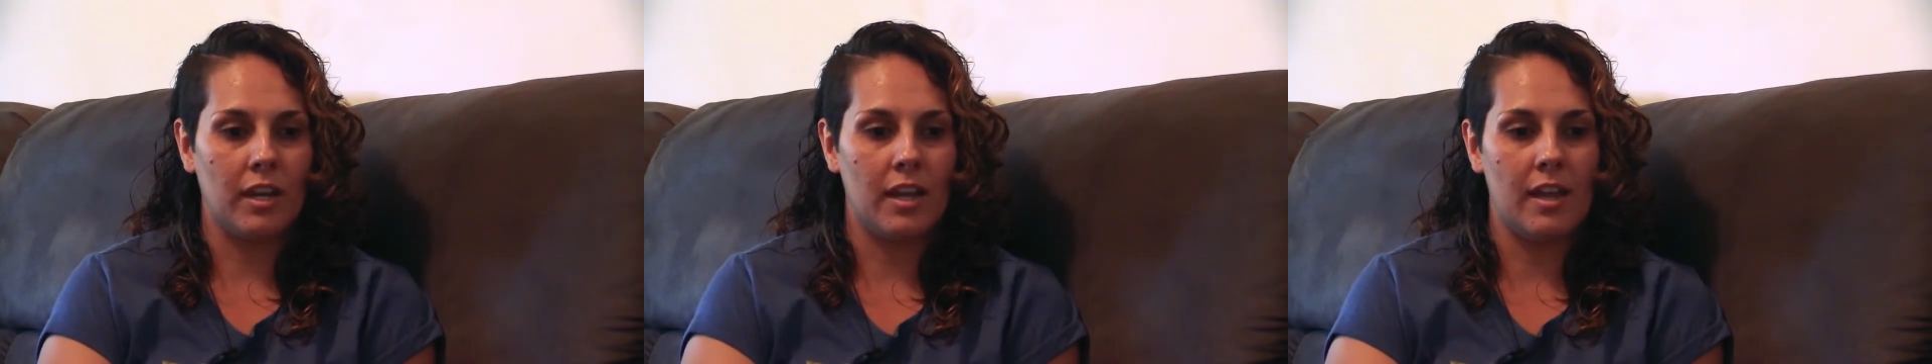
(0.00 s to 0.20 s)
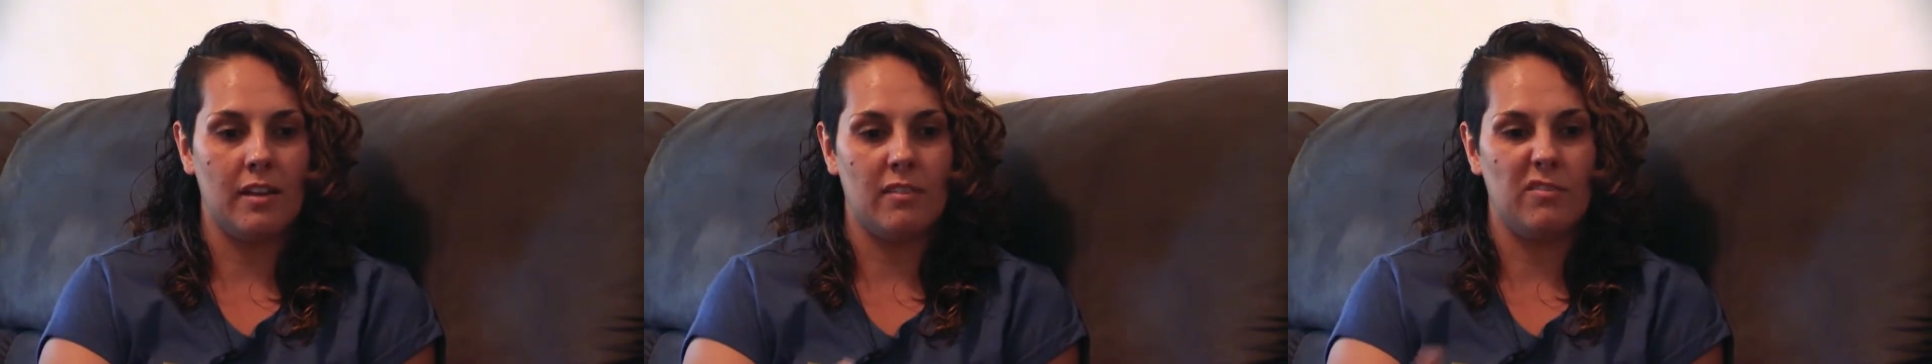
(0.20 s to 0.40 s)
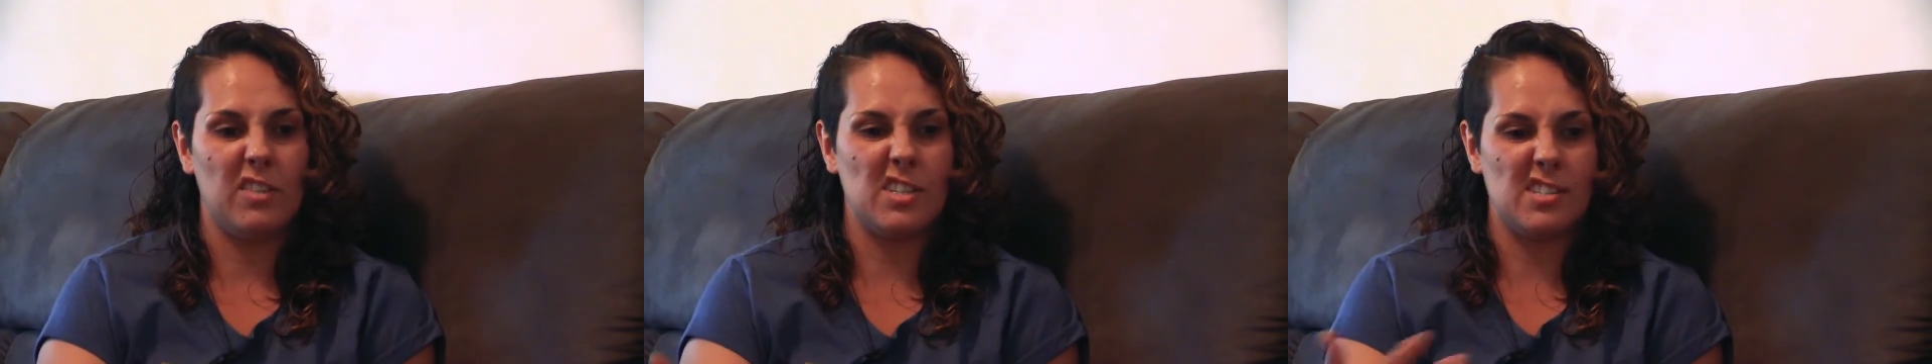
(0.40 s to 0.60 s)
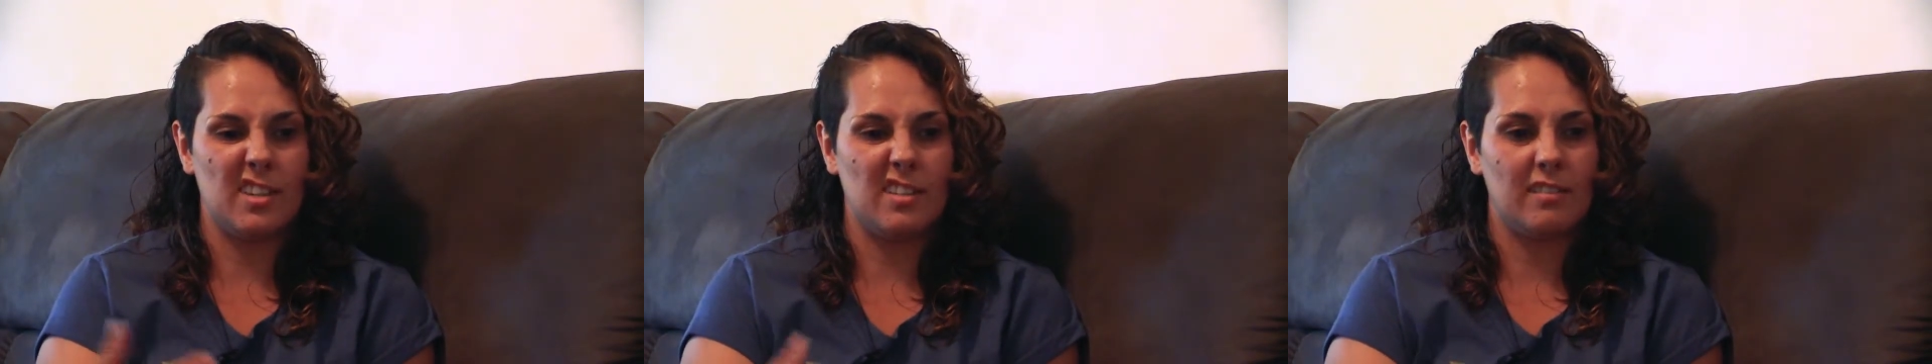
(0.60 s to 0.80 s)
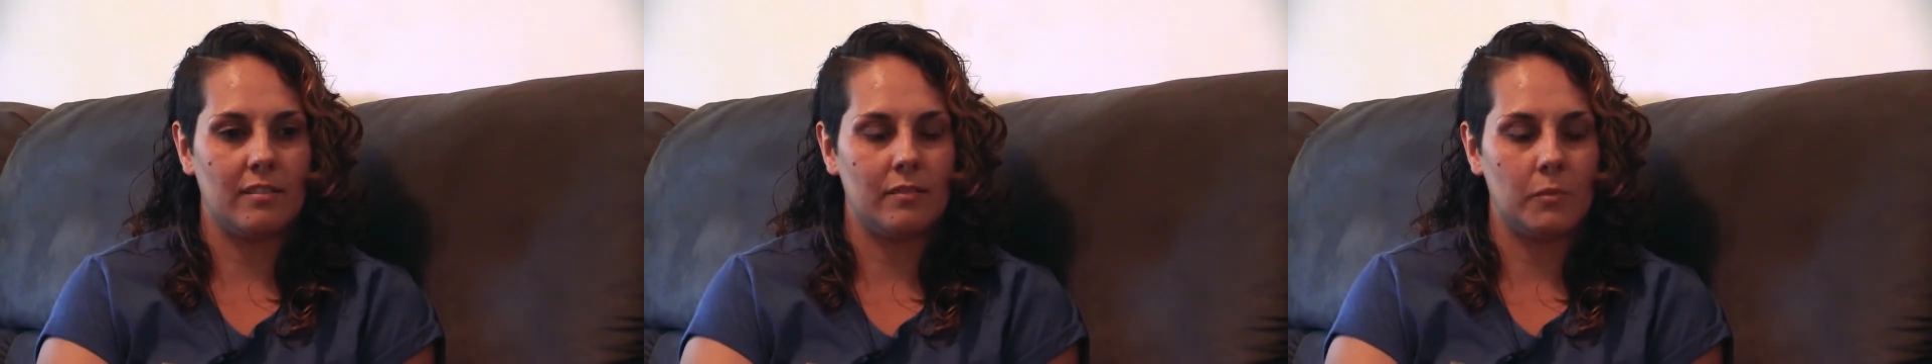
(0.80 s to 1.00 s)
and
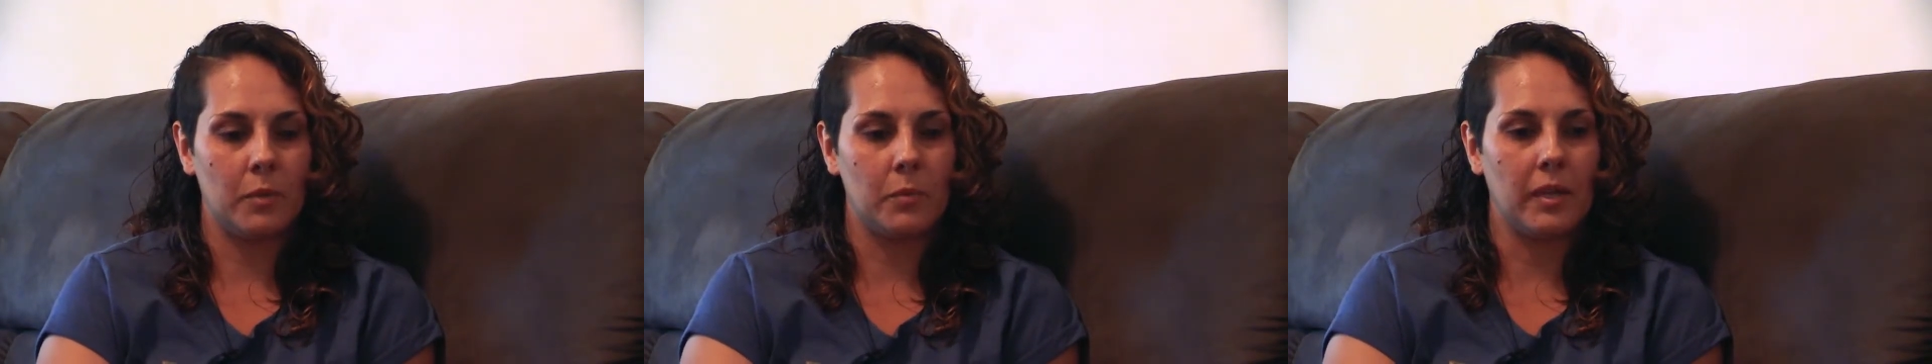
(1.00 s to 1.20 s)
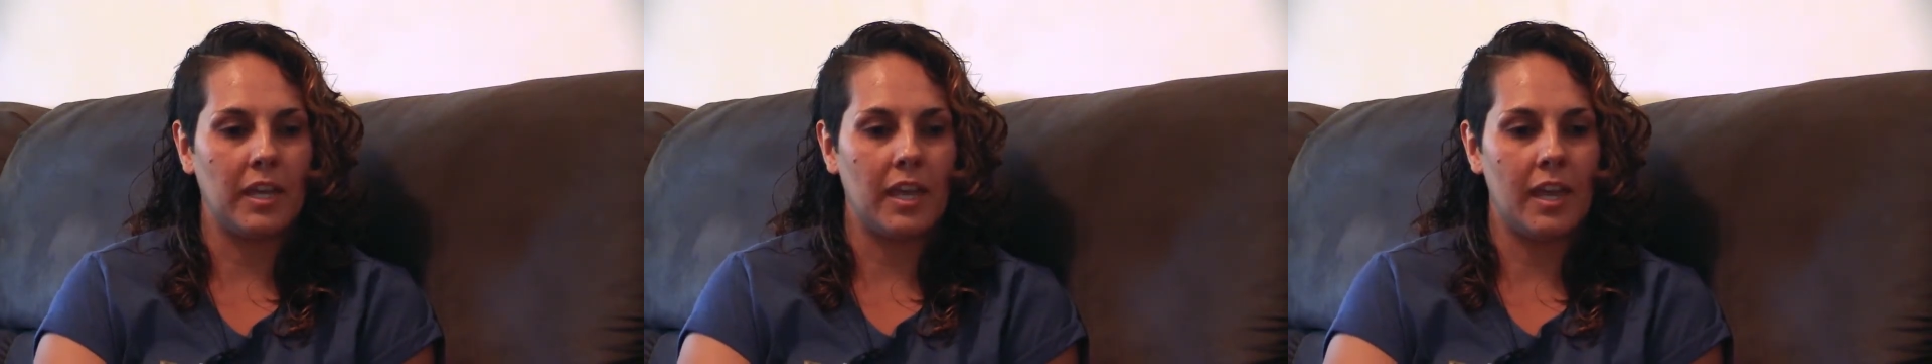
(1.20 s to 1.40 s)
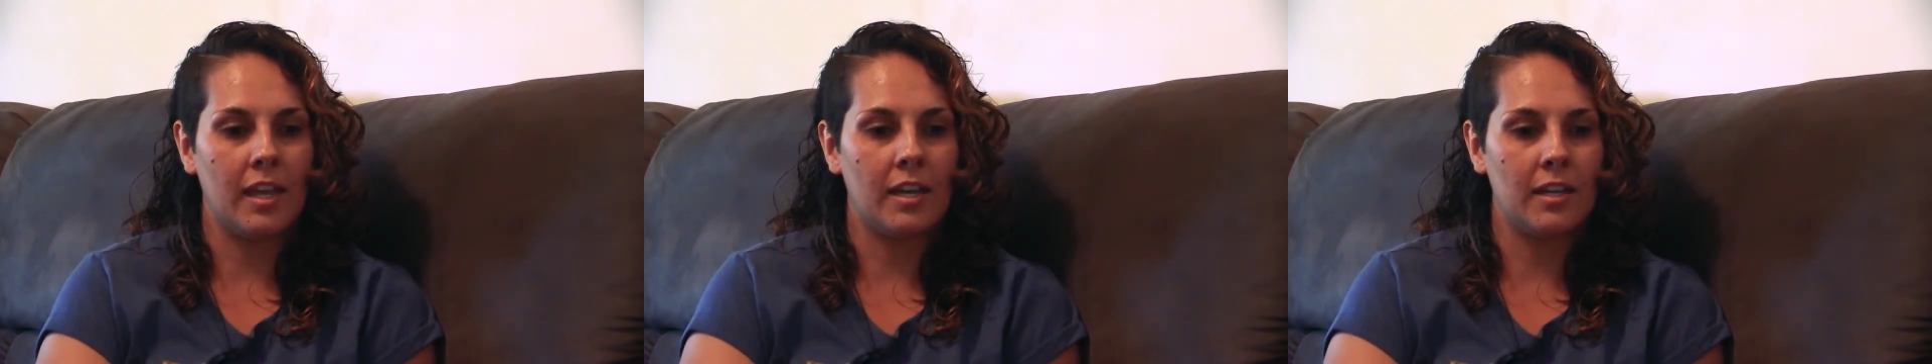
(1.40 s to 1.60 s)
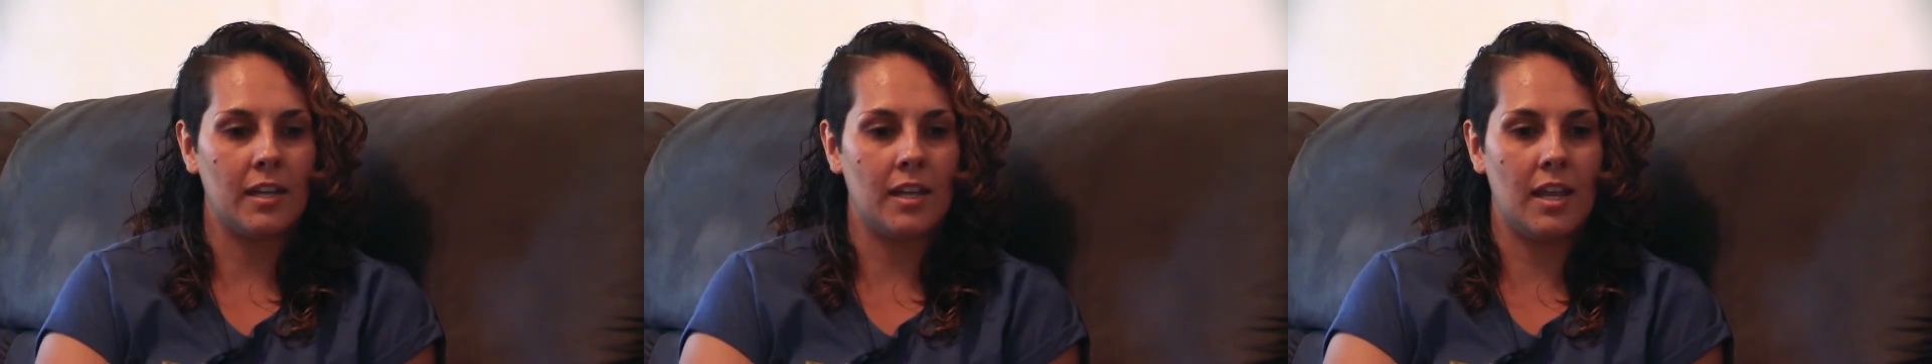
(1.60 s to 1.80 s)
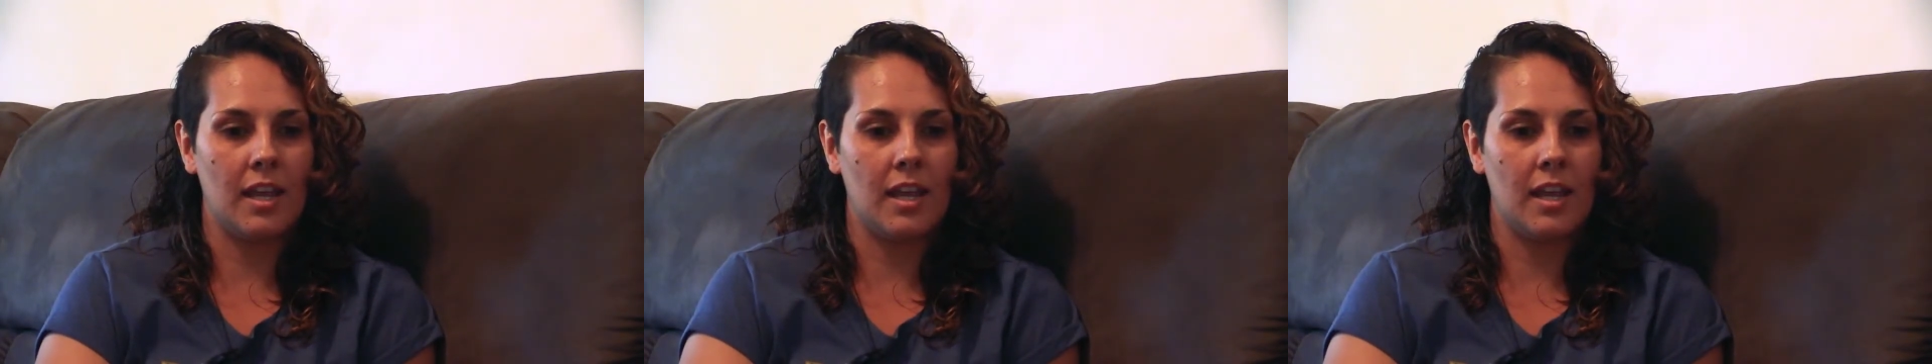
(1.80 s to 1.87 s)
visit when we can.